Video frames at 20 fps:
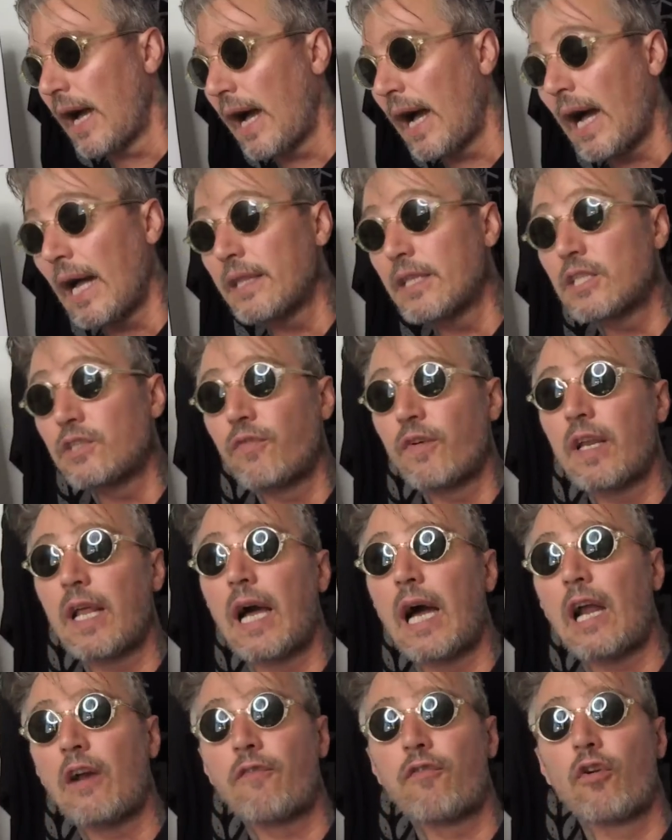And it's very
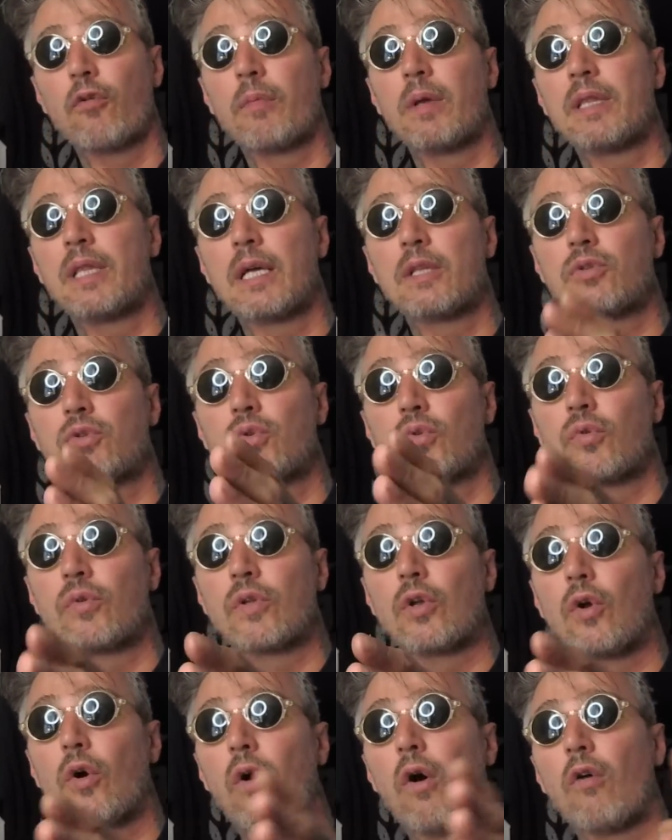hard for me then to
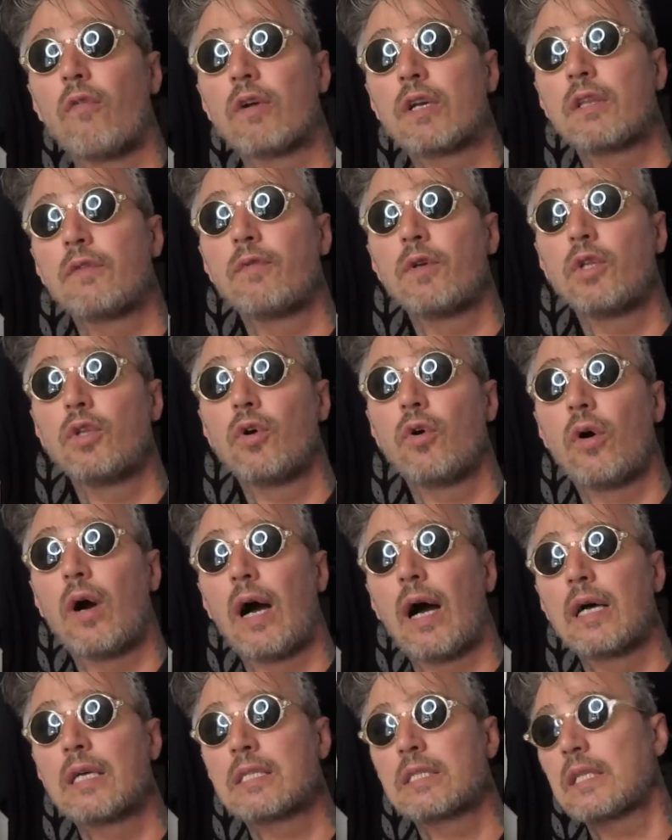go over the
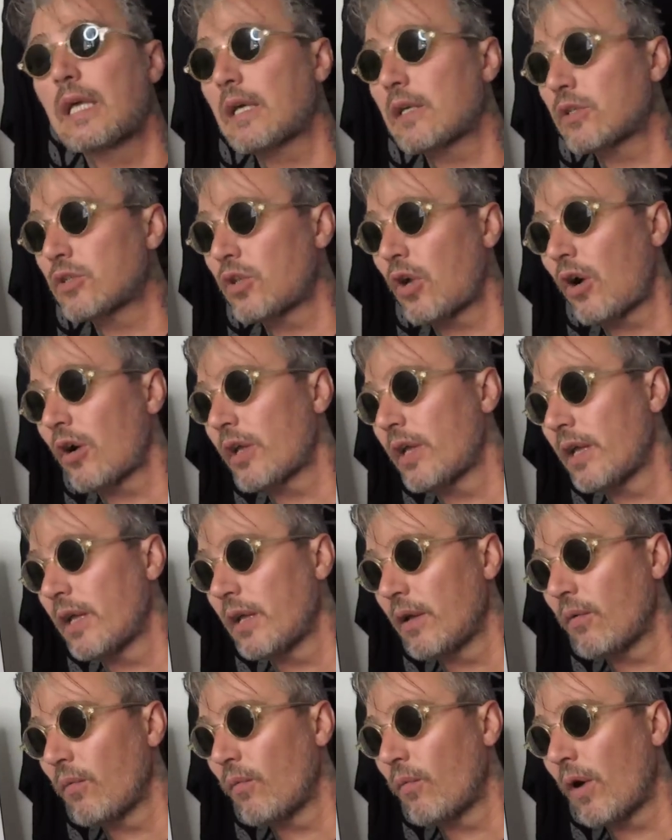video and start
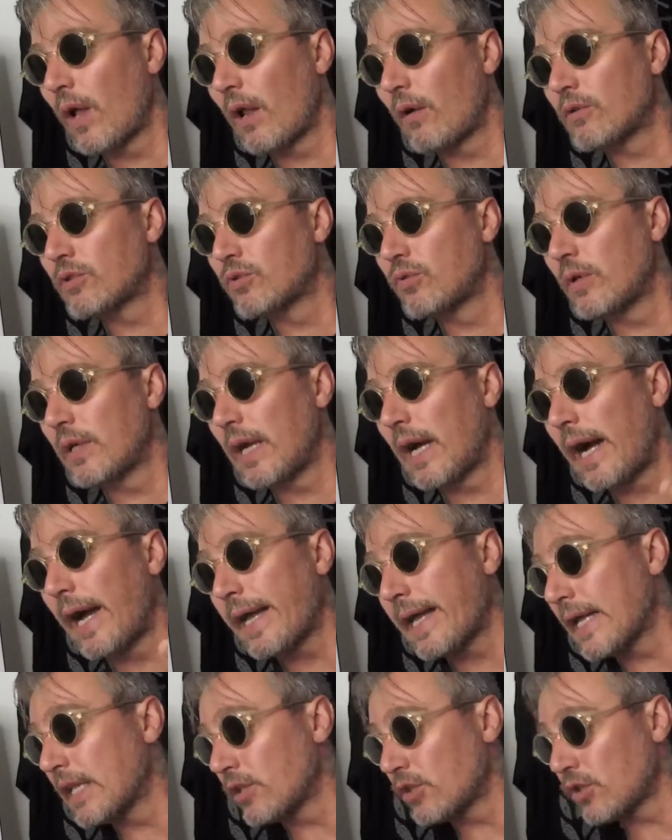talking while I was doing.
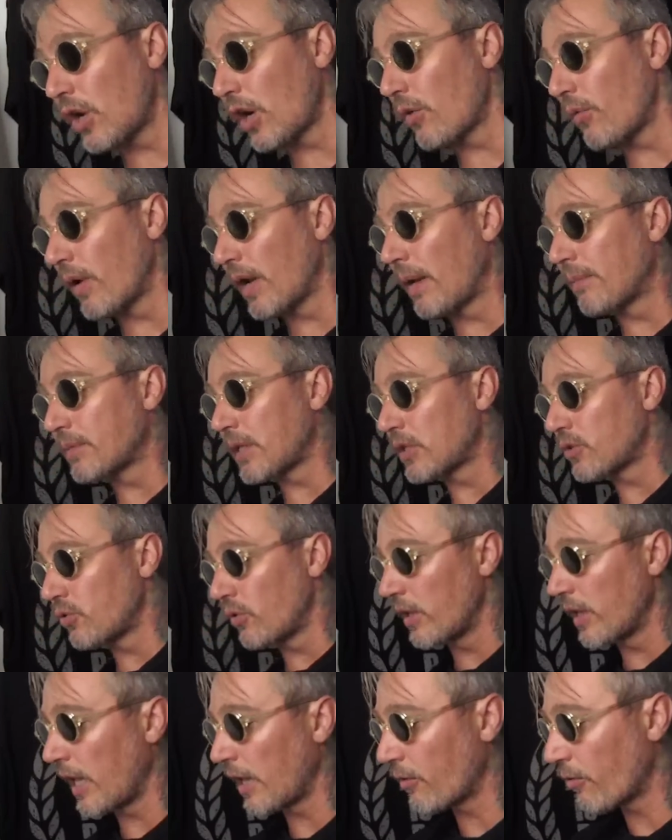I can talk while I'm
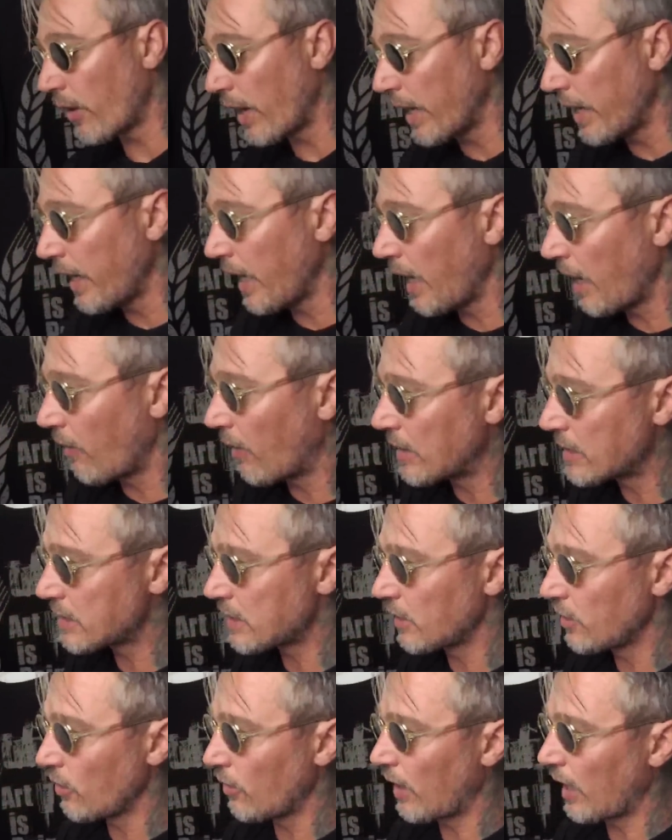tattooing. Like right now, I
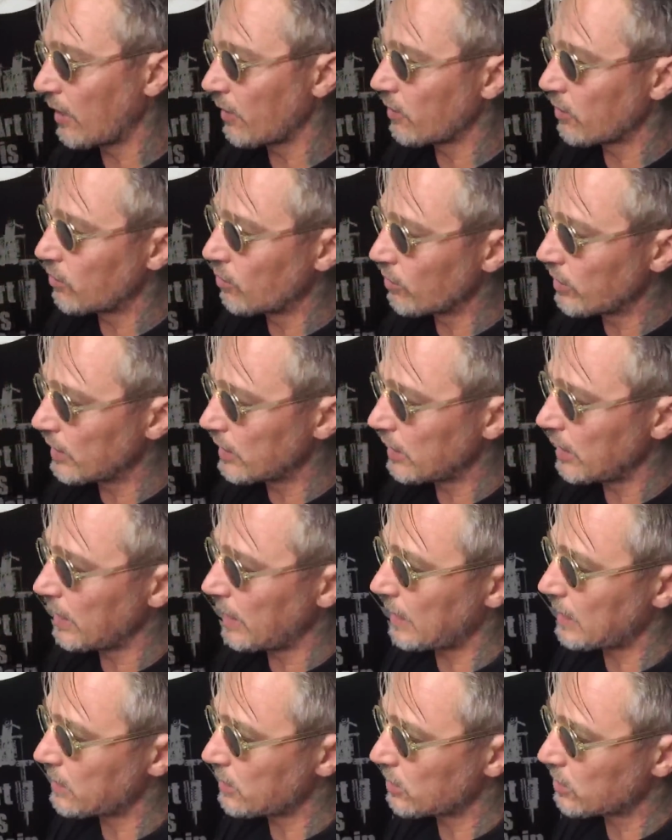say, yo, I do the thing,
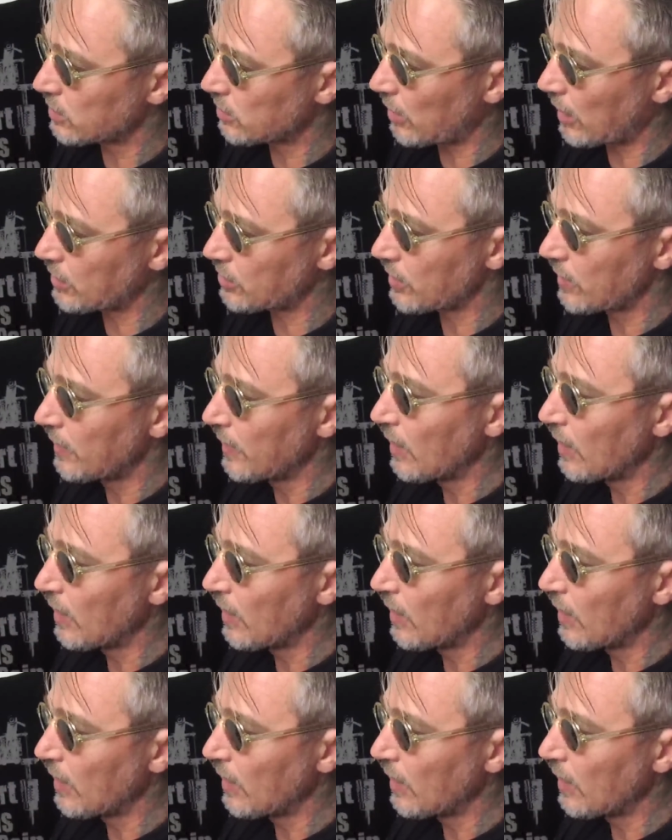I stretch.